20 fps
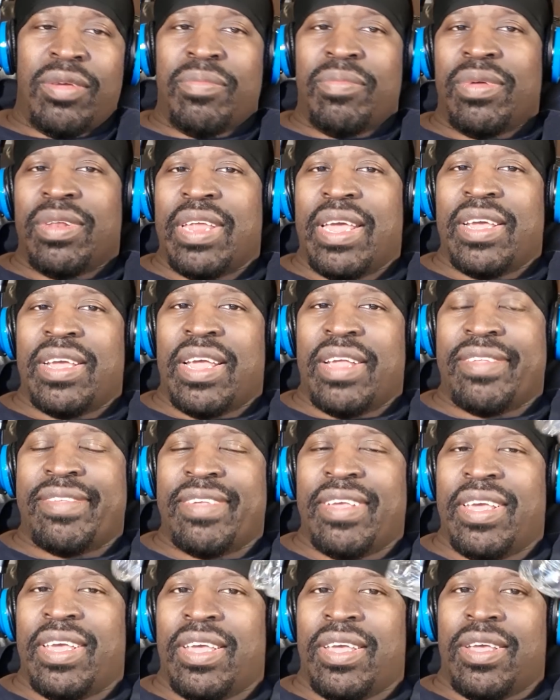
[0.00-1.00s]
But like I
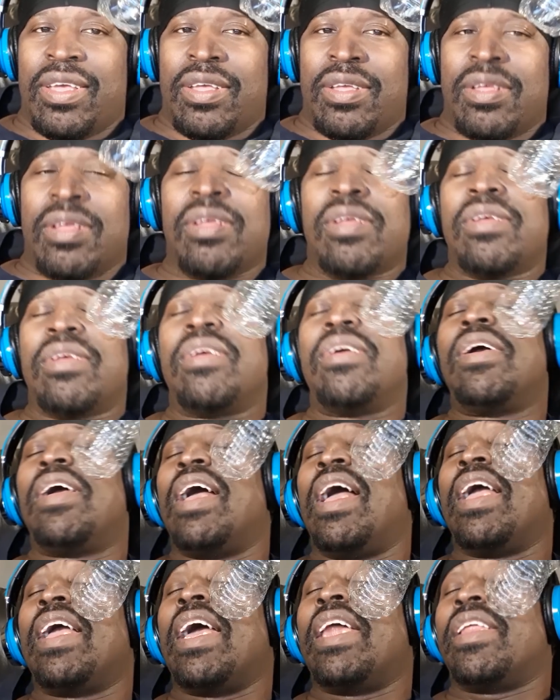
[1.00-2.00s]
said,
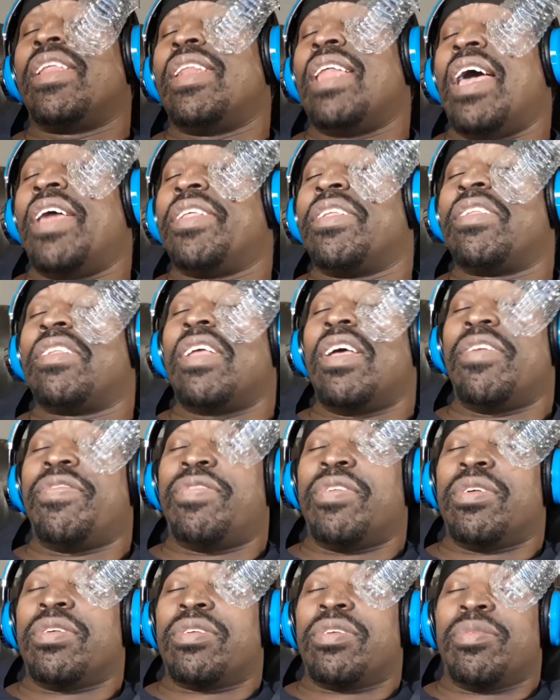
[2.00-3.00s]
I got a lot of stuff
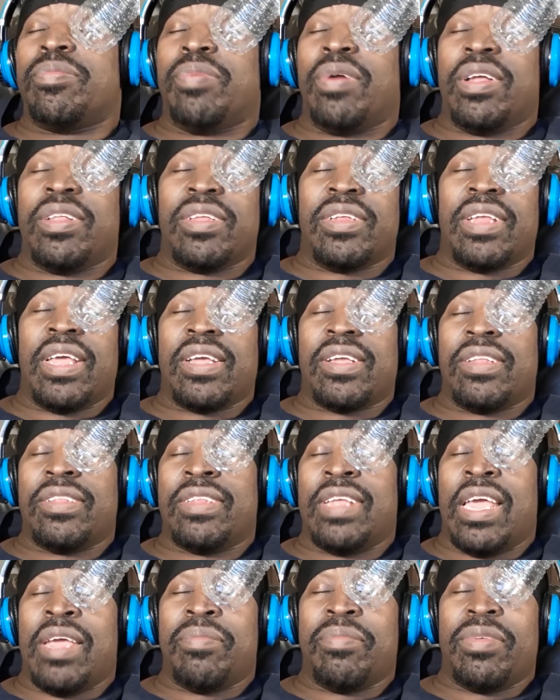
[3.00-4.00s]
on you, brother, that can
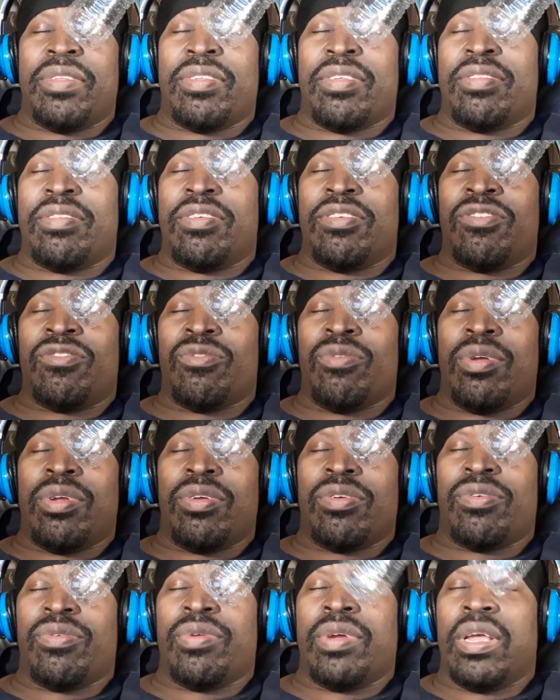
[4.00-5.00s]
damage and destroy
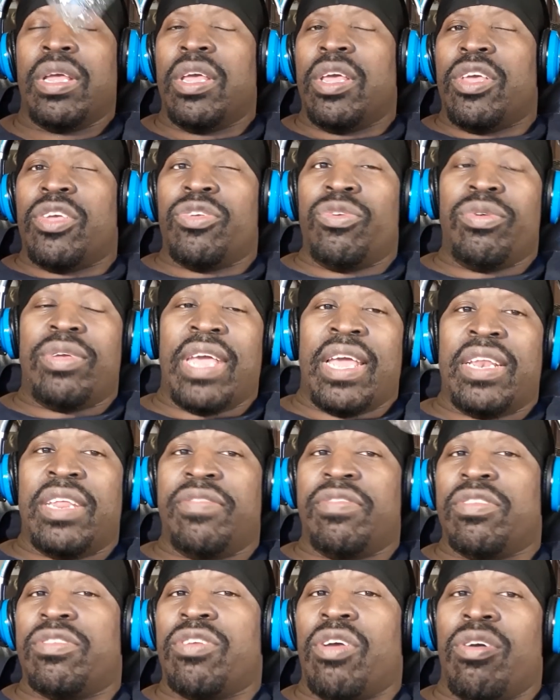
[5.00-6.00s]
your career. You can't
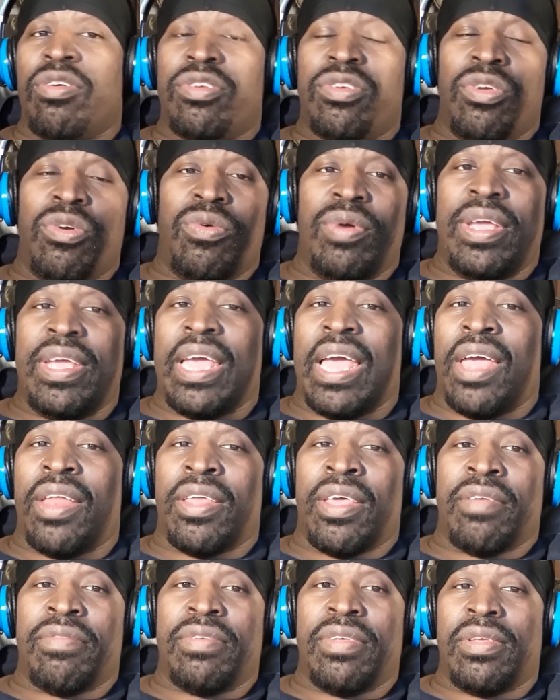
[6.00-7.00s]
even talk your way out
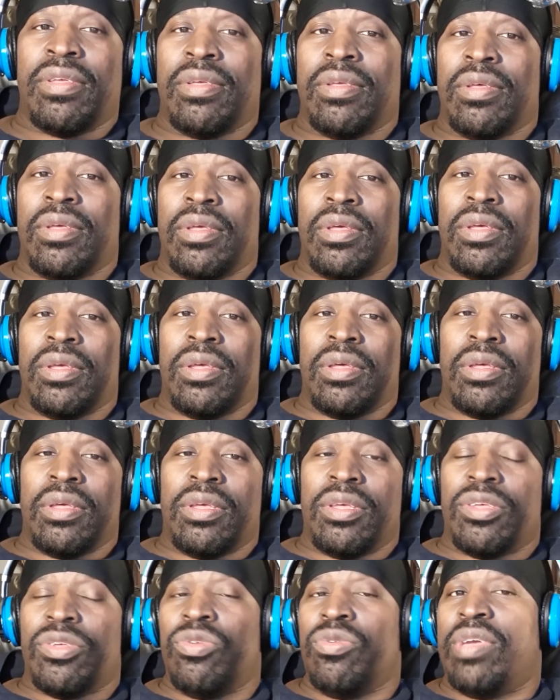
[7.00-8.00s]
of it.
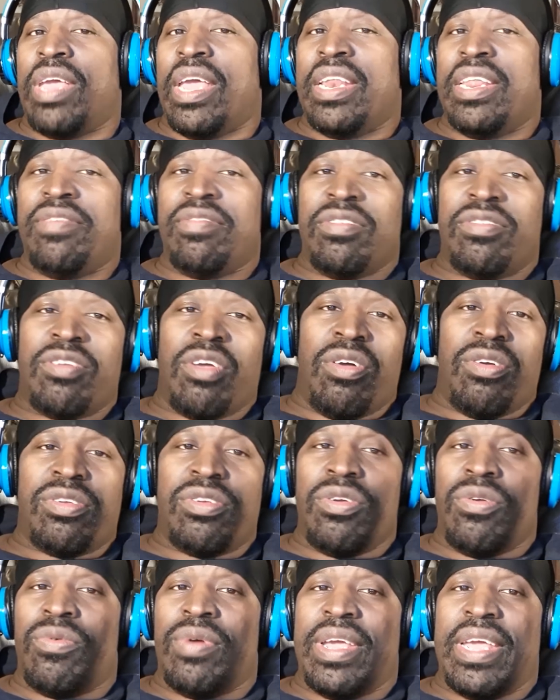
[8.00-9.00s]
You can't even talk
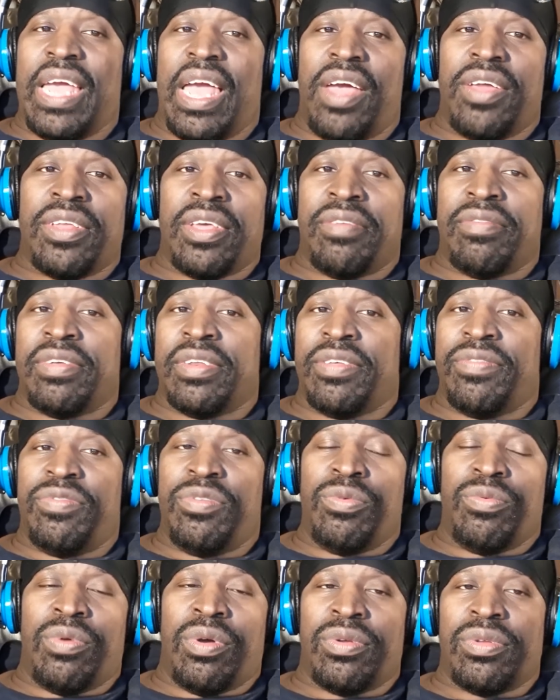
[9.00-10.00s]
your way out of it if
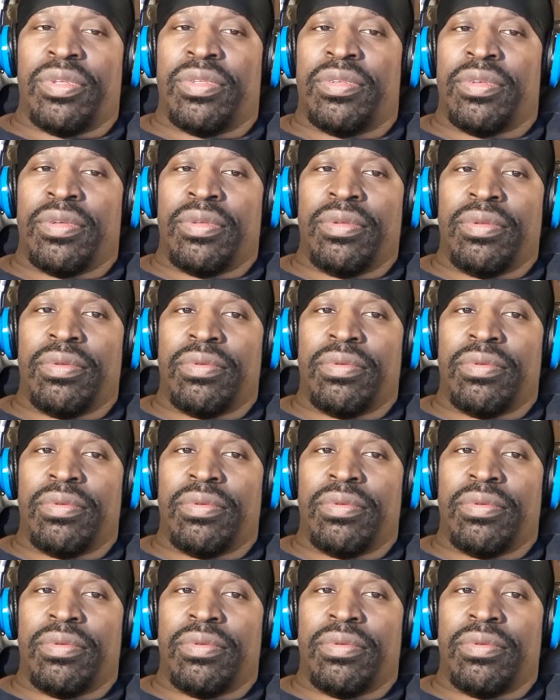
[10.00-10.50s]
you wanted to.